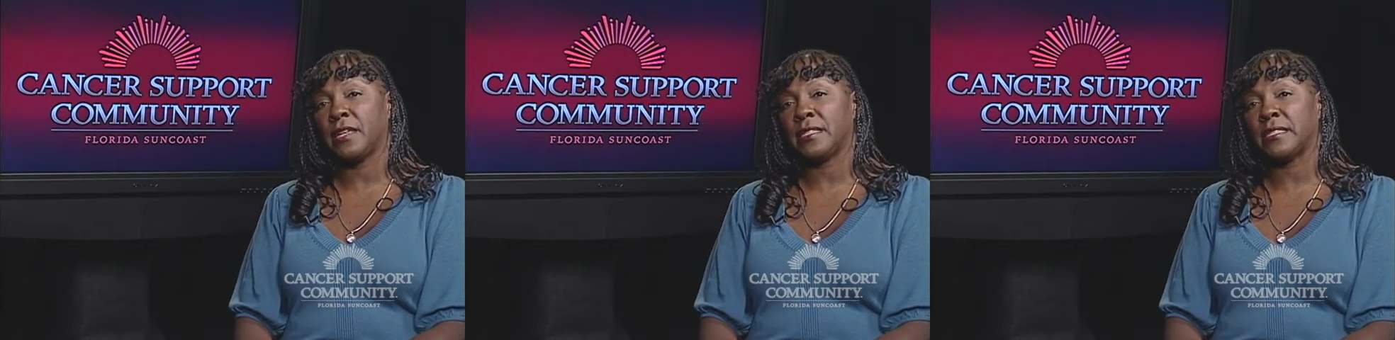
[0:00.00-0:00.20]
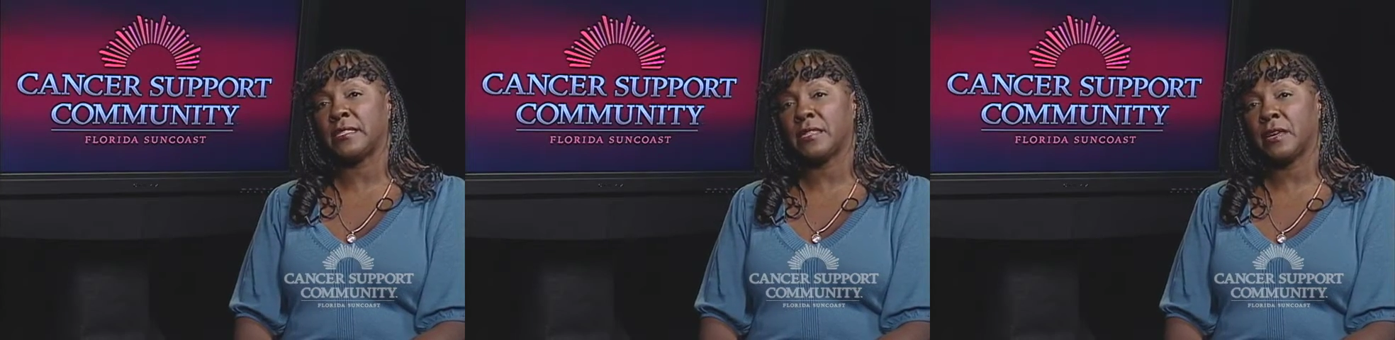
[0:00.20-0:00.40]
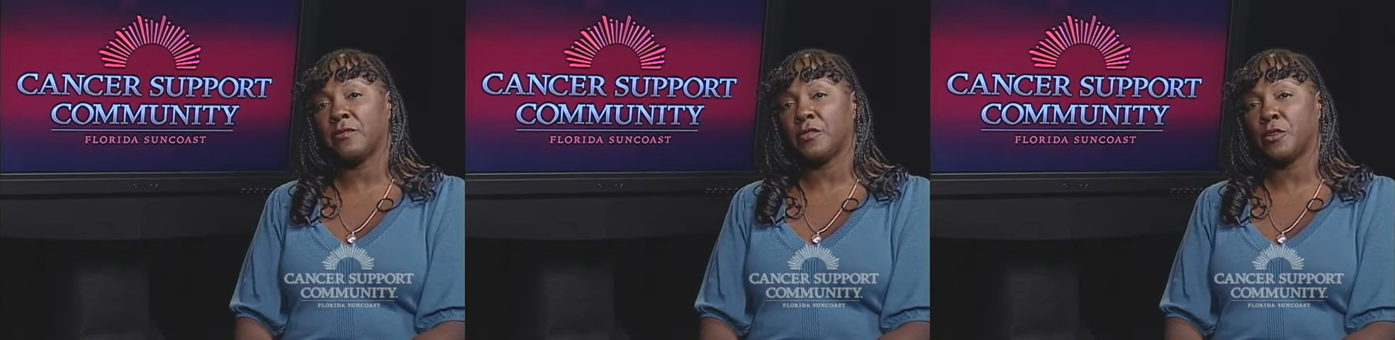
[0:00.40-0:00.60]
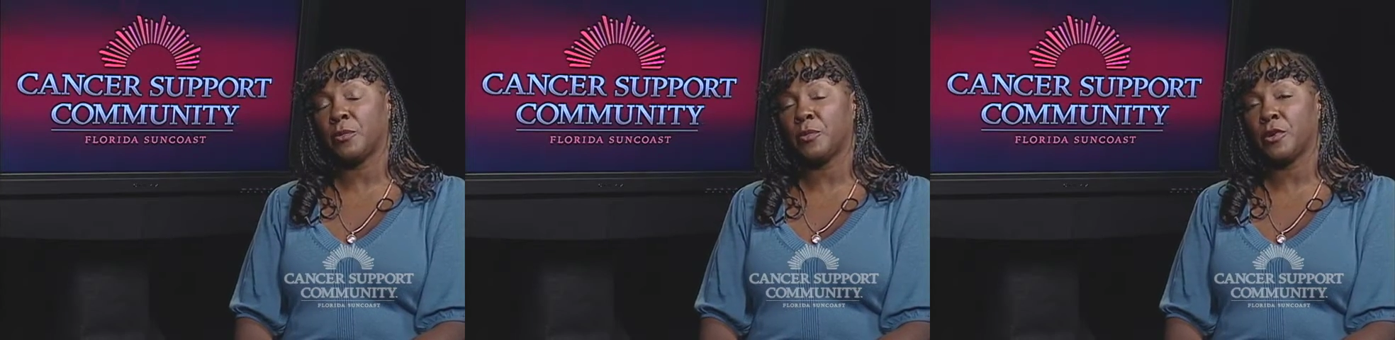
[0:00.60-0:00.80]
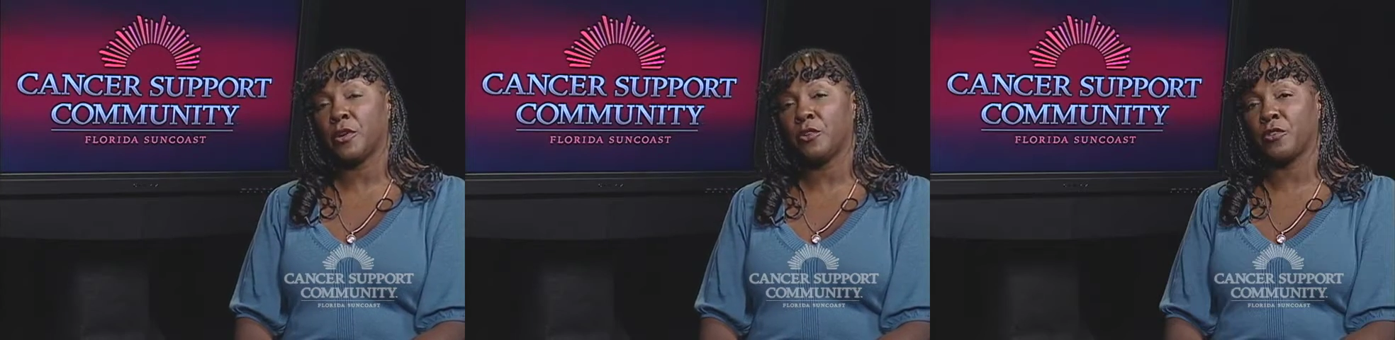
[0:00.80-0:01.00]
in several
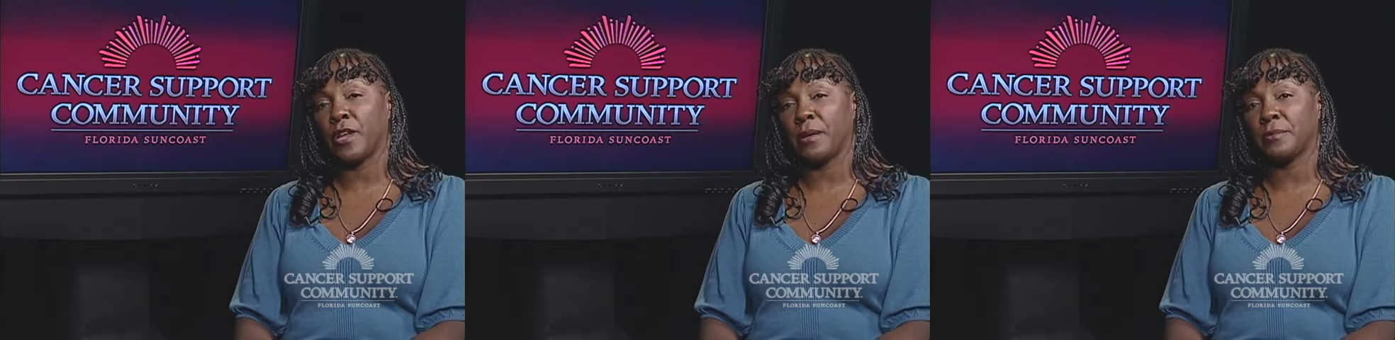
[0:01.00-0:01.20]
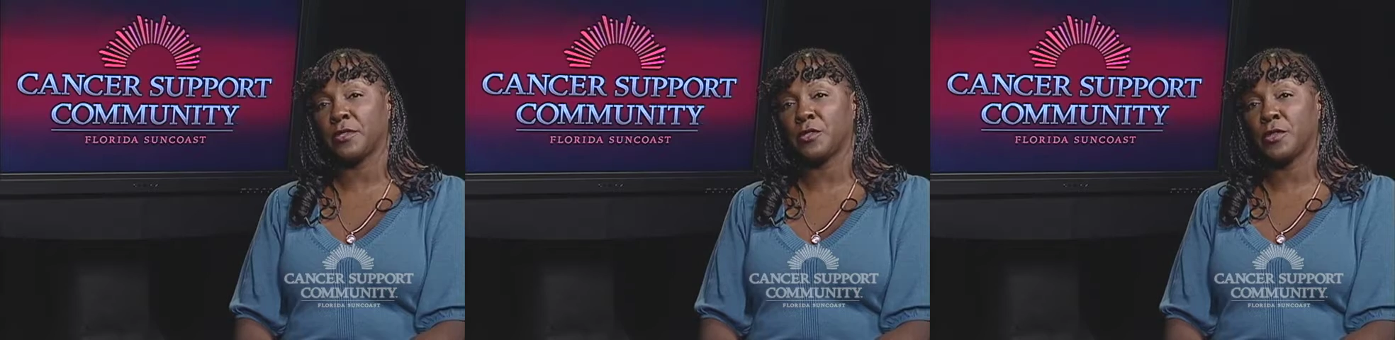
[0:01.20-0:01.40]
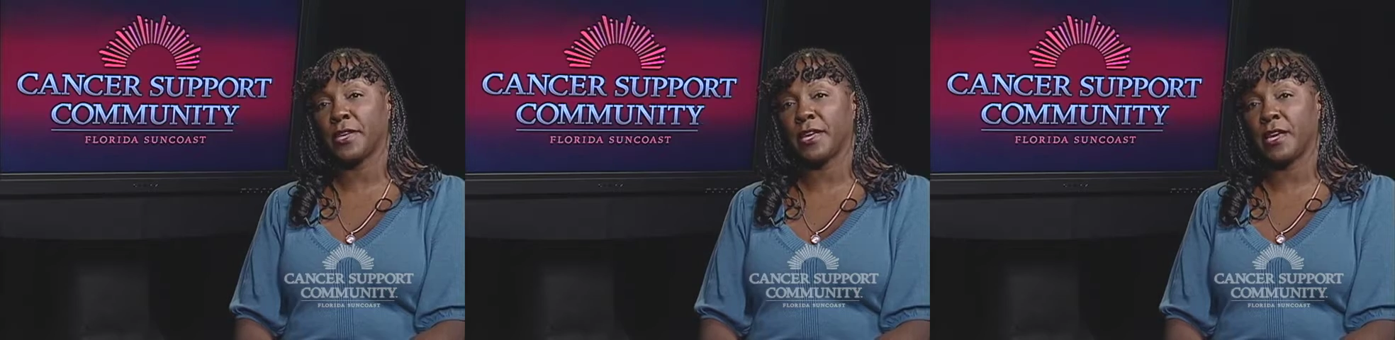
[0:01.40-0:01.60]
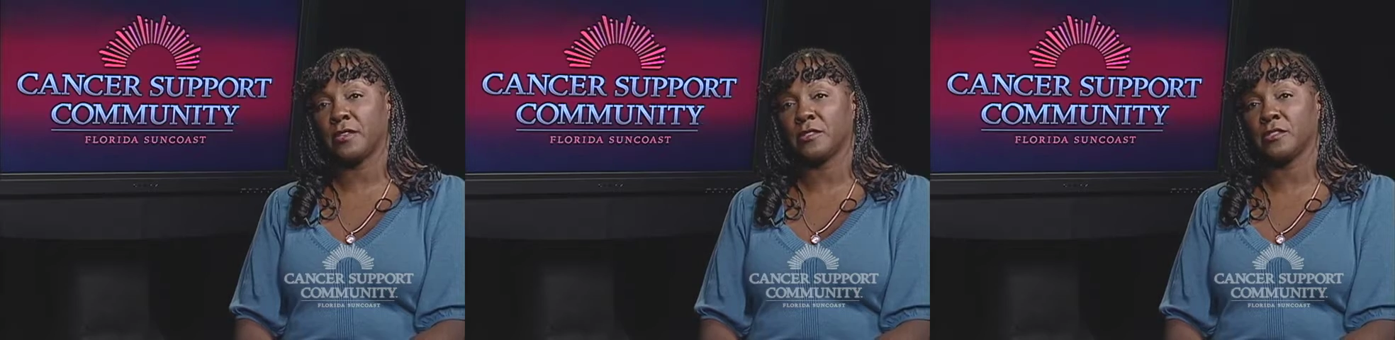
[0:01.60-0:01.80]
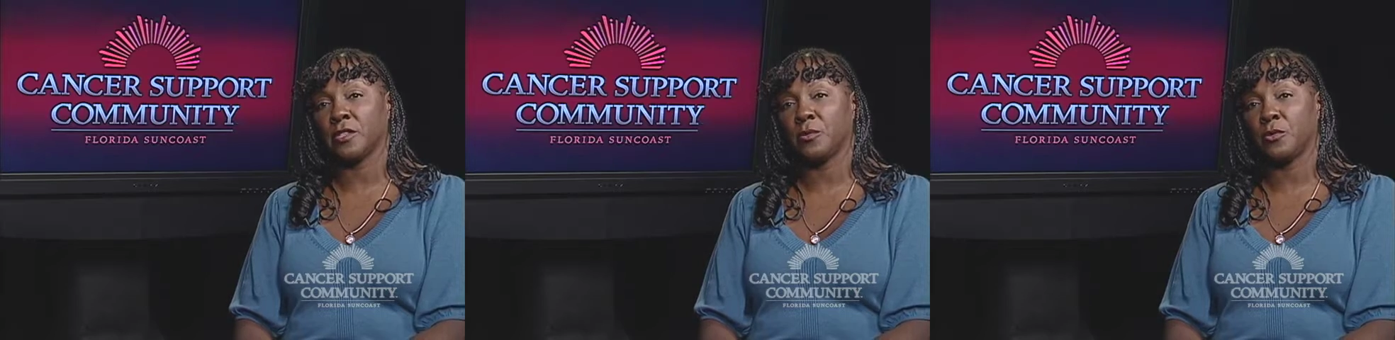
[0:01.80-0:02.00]
programs through the
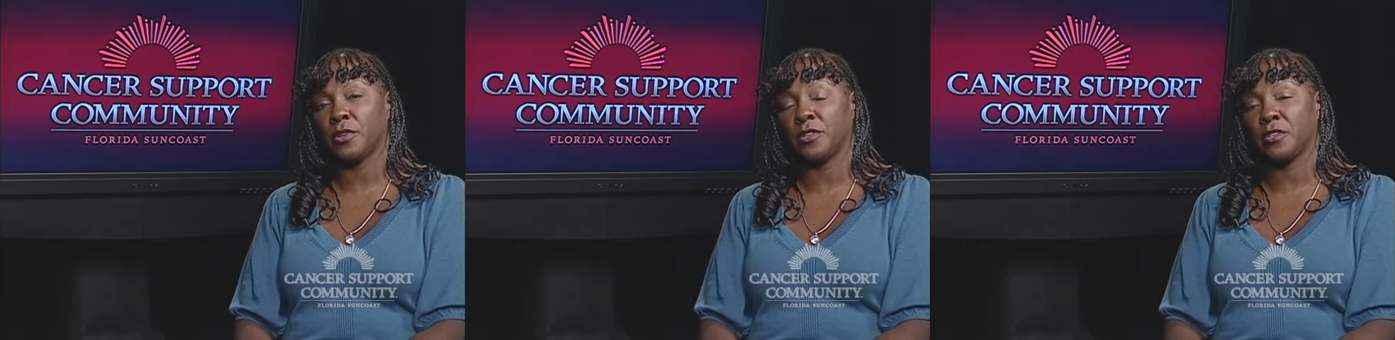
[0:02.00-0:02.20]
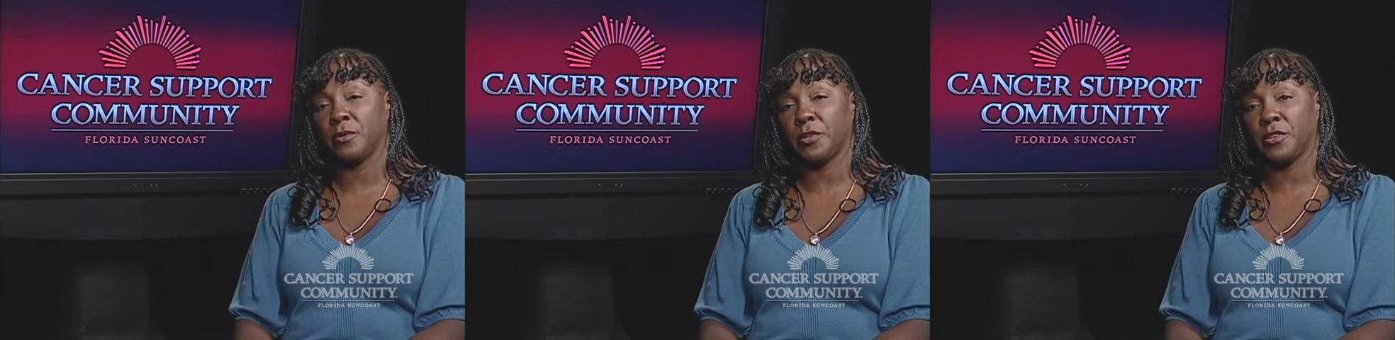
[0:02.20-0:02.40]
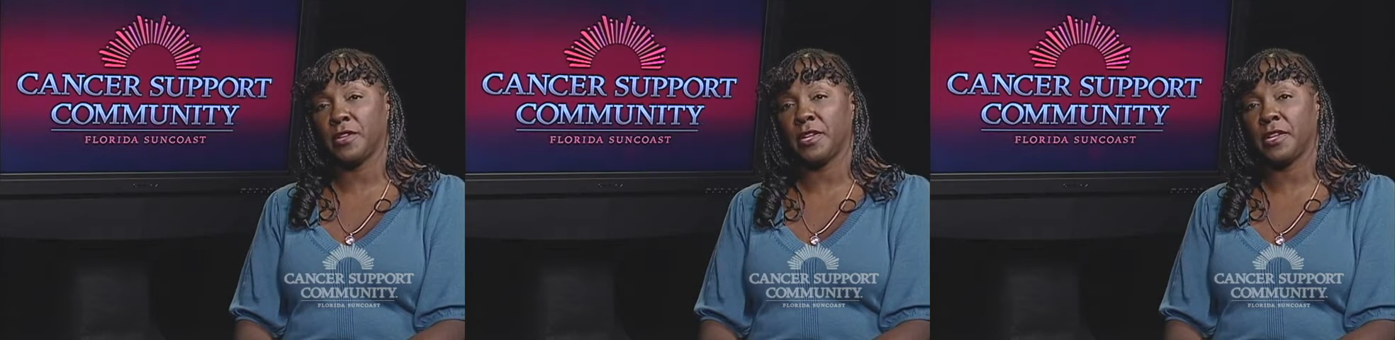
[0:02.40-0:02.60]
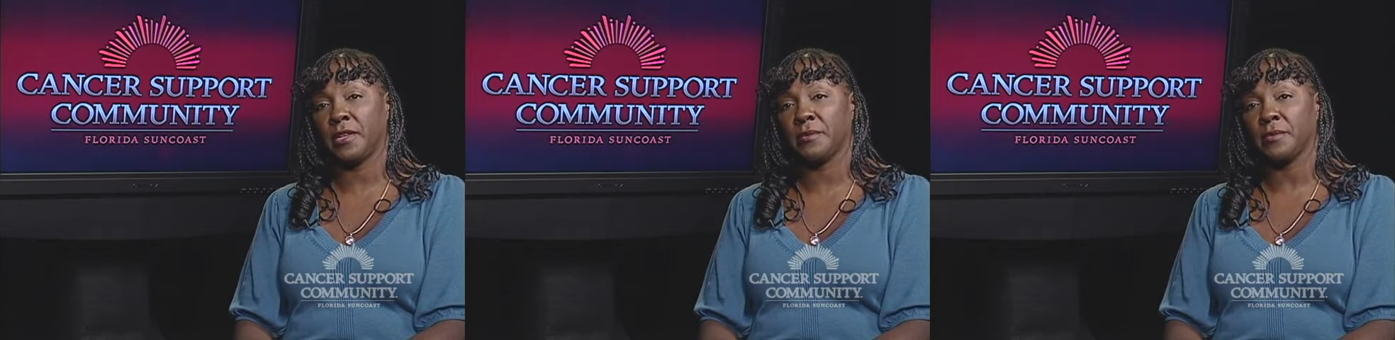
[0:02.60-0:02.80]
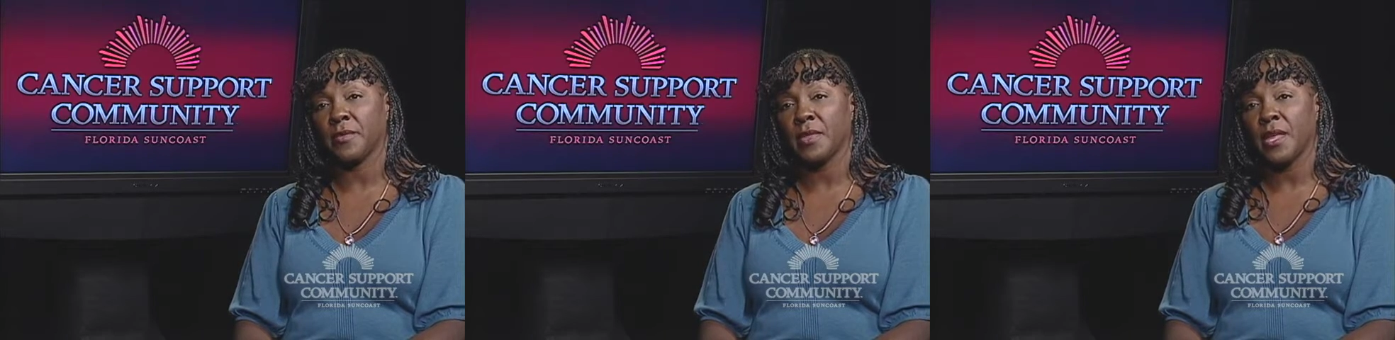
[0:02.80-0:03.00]
cancer support community.
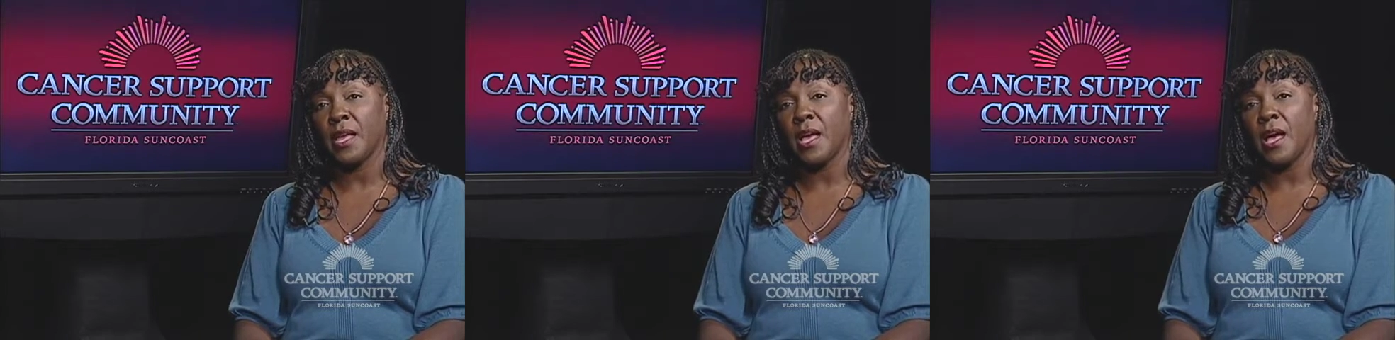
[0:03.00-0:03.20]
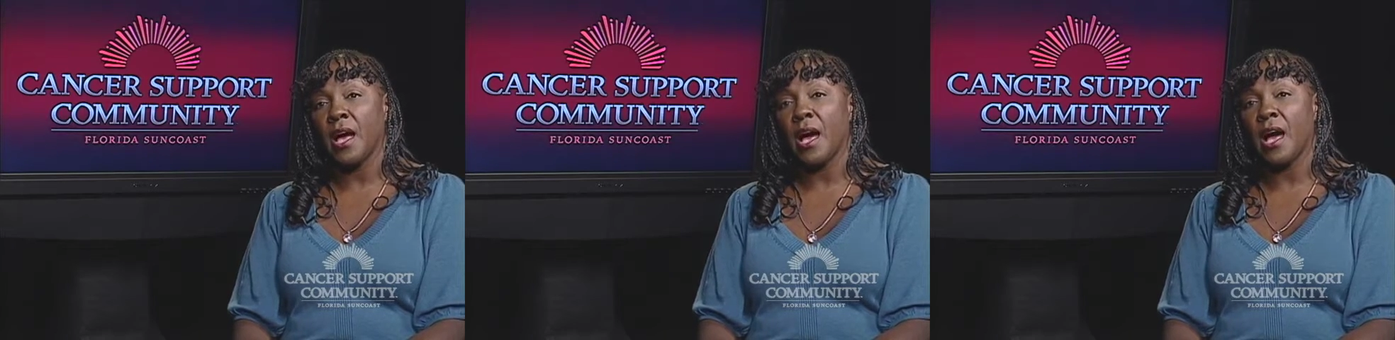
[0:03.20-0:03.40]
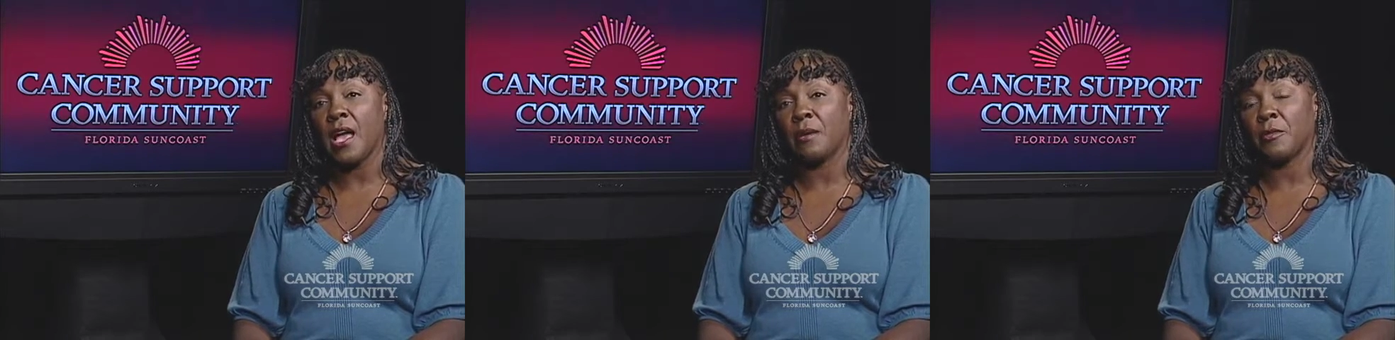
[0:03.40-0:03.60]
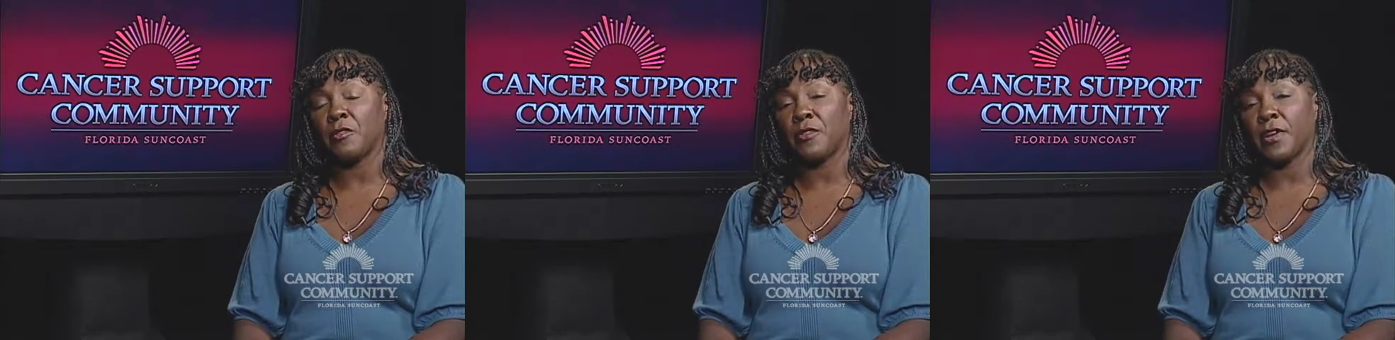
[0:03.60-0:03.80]
I am a